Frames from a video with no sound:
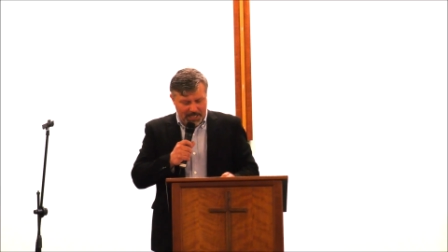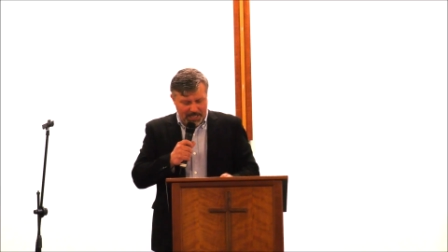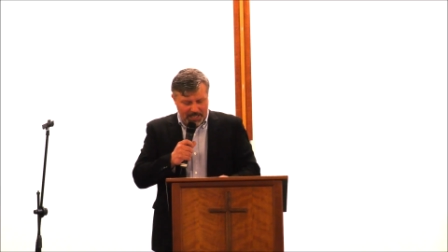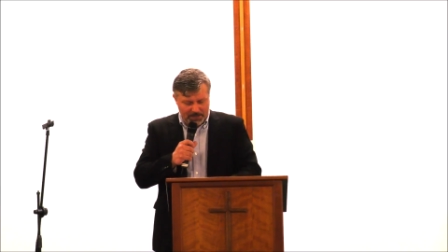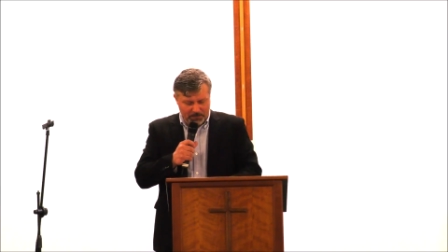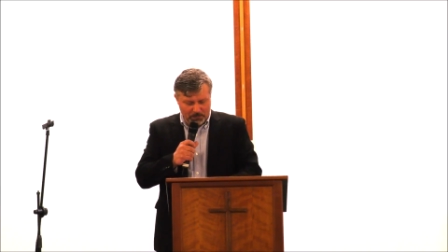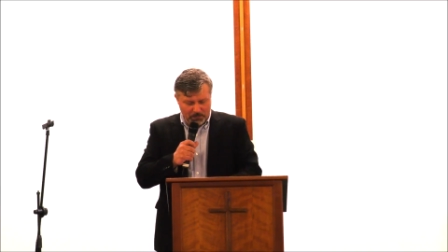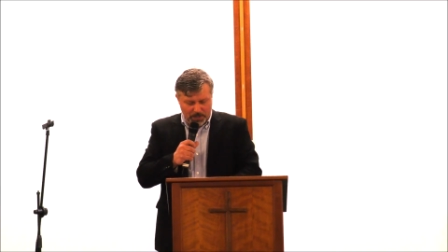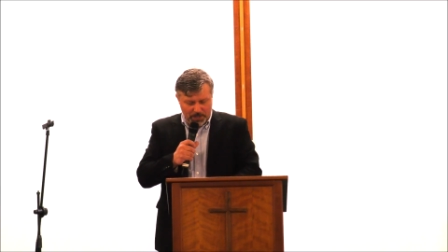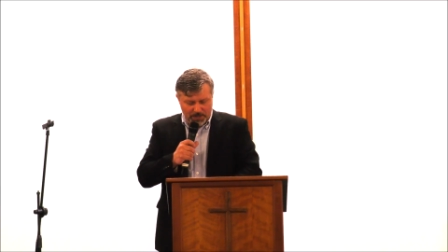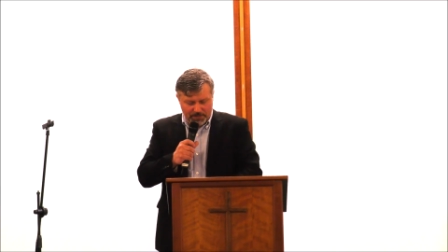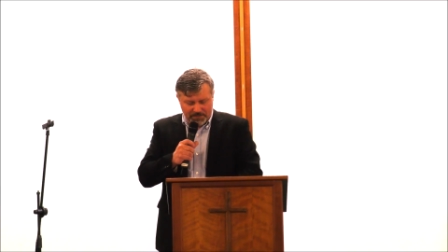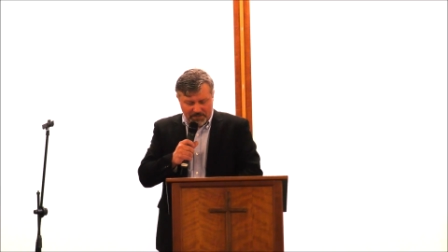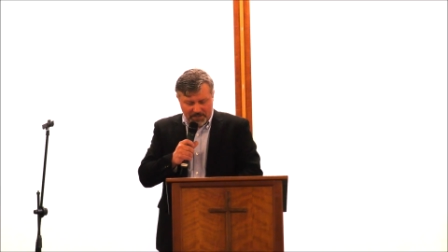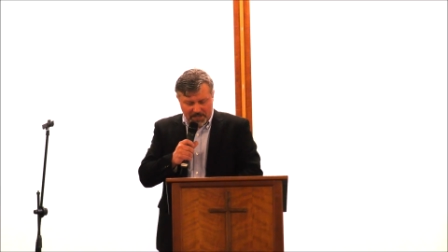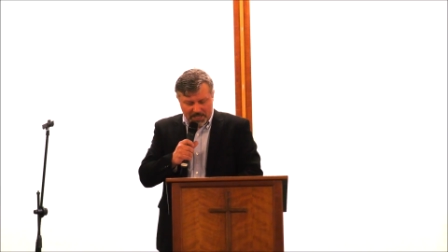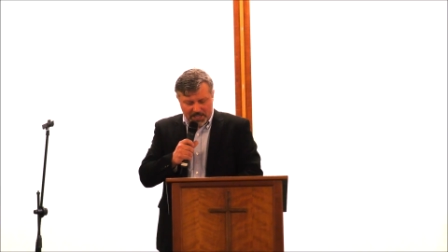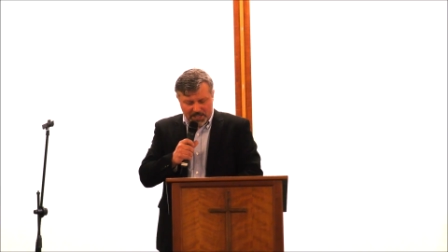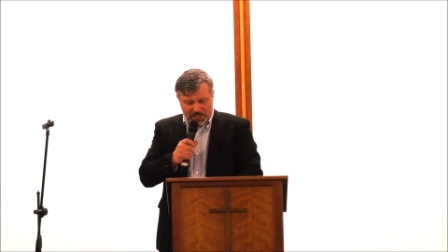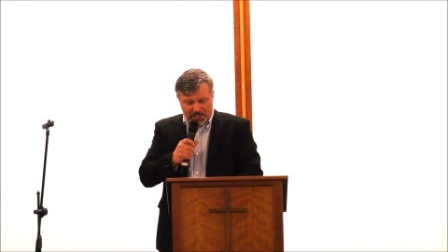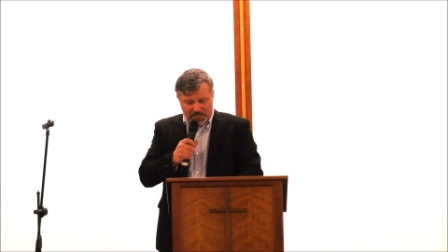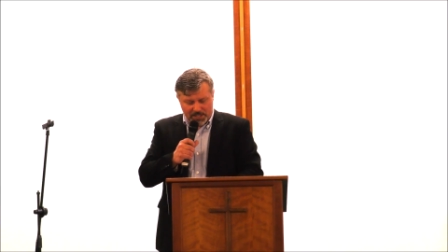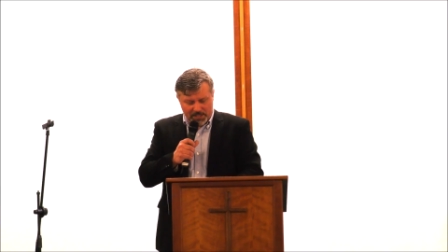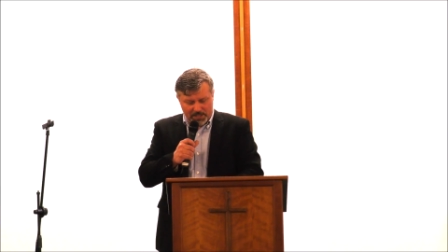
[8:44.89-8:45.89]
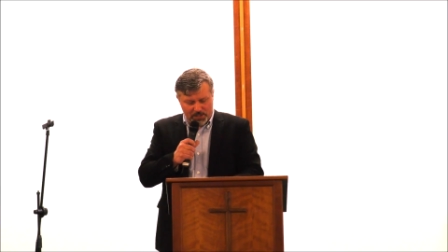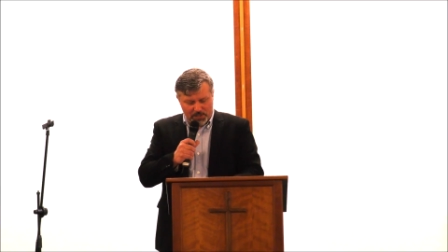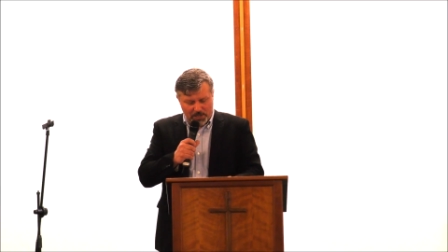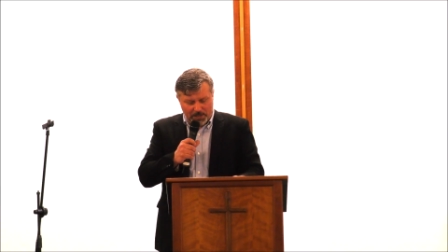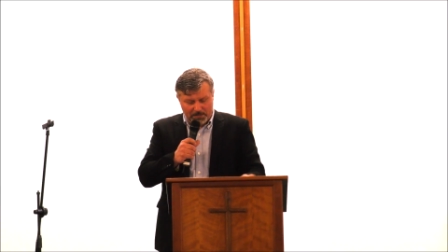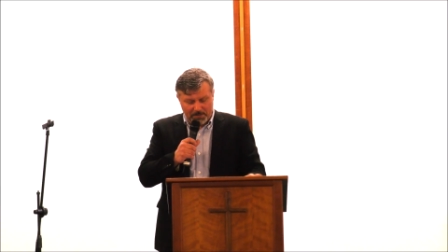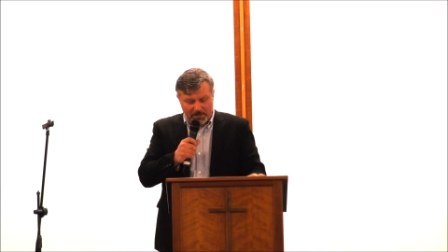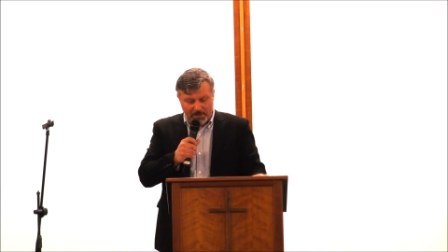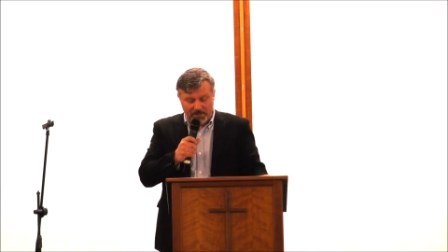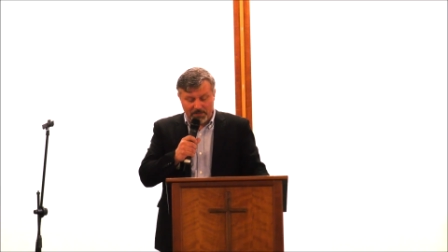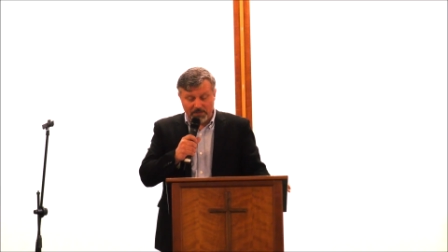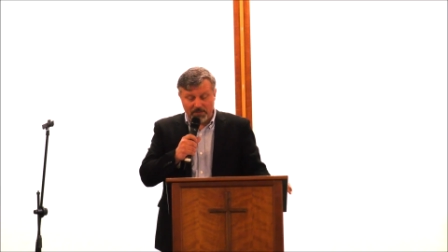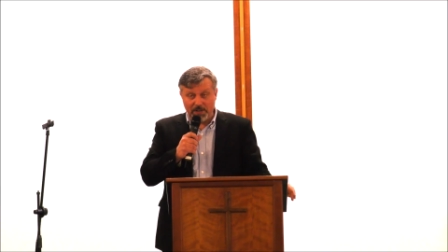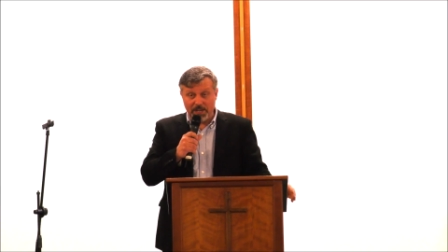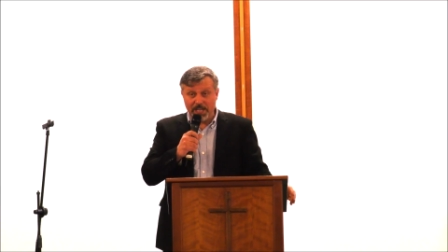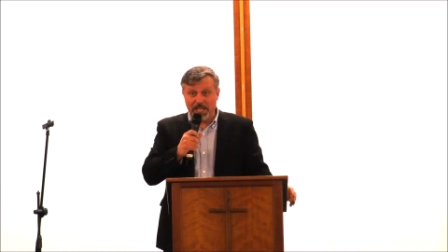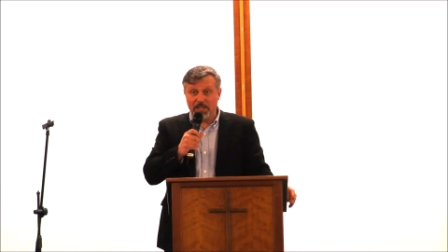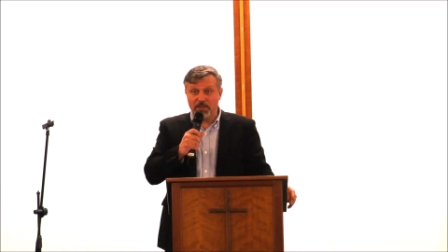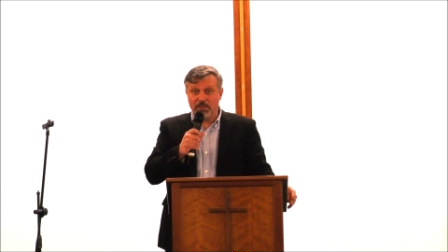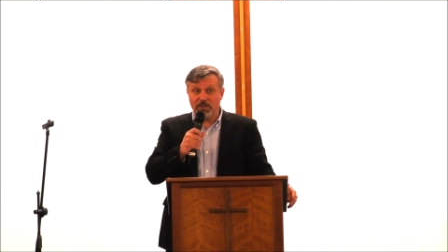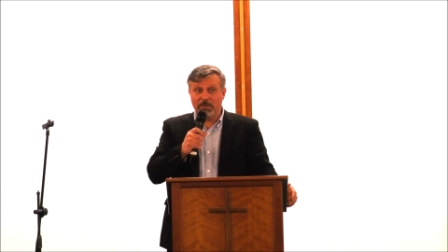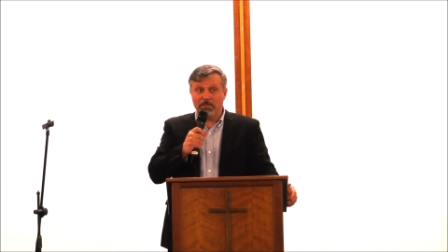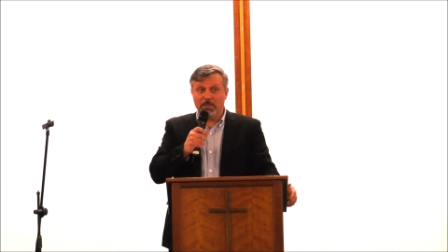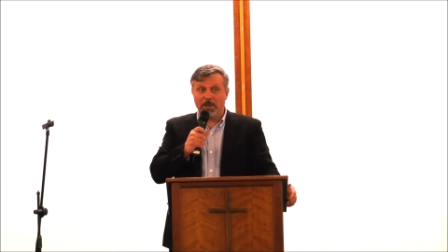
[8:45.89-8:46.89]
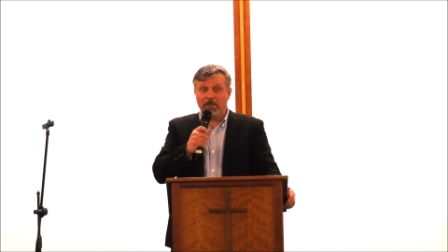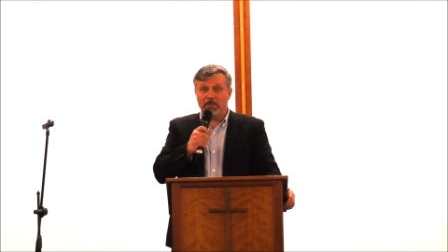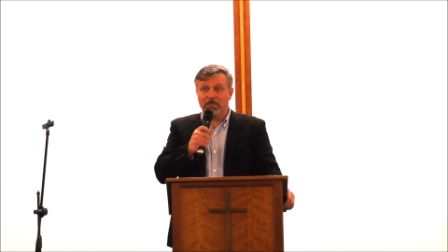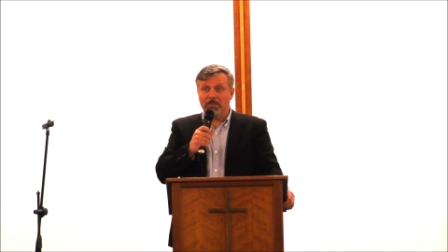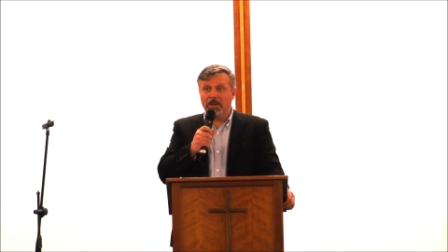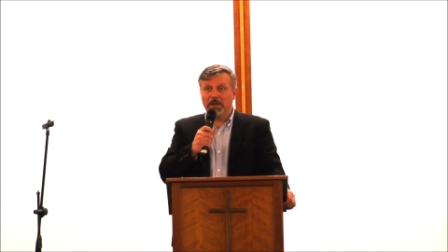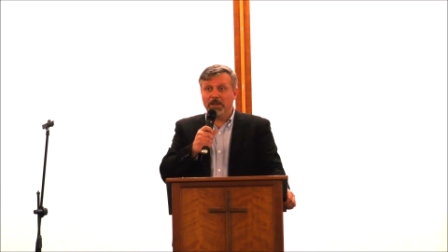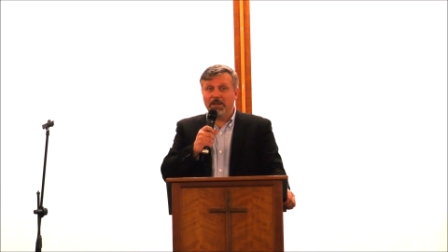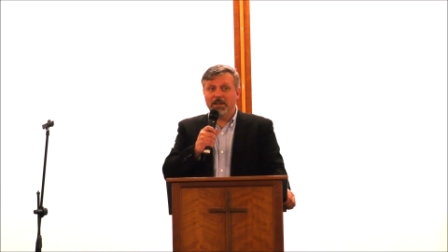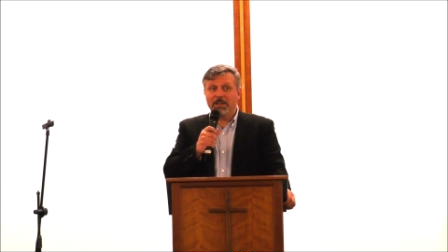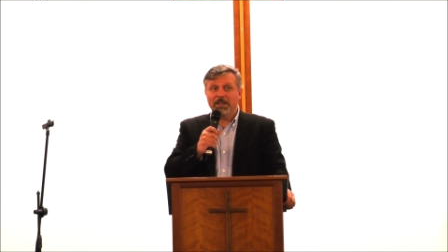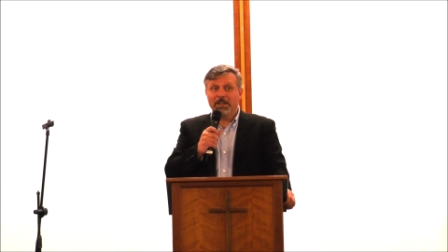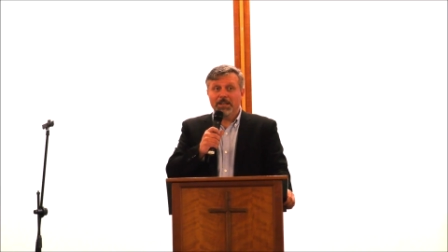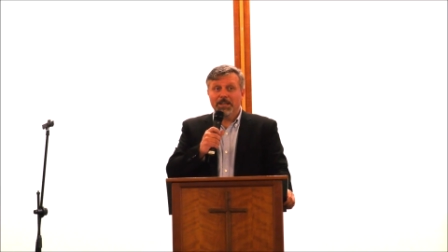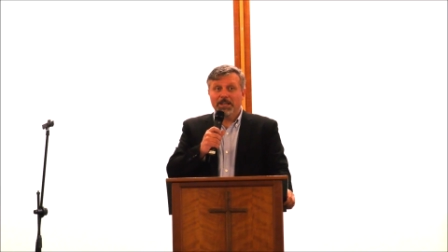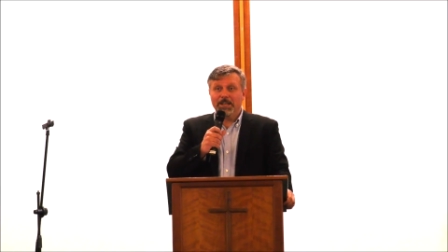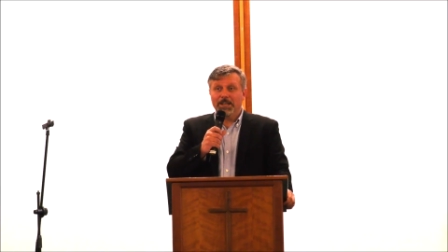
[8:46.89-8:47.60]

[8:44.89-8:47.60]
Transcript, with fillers: And we finished chapter 3, you remember,